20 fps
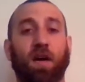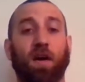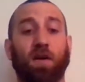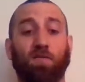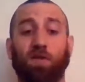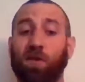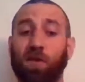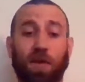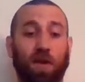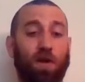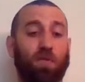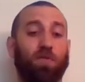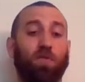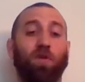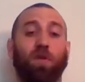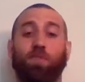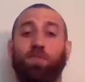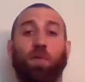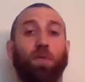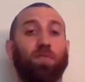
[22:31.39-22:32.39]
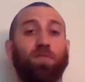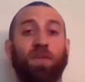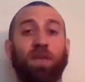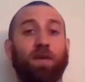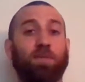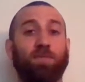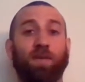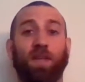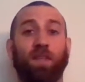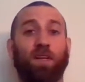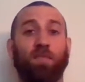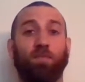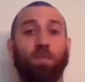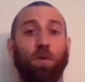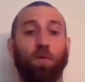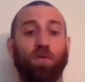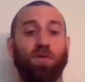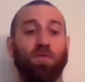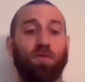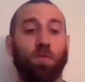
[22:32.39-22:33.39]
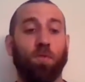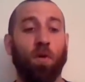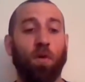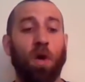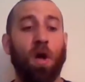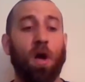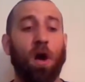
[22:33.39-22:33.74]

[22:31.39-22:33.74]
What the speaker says: Really both teams. I love both of them.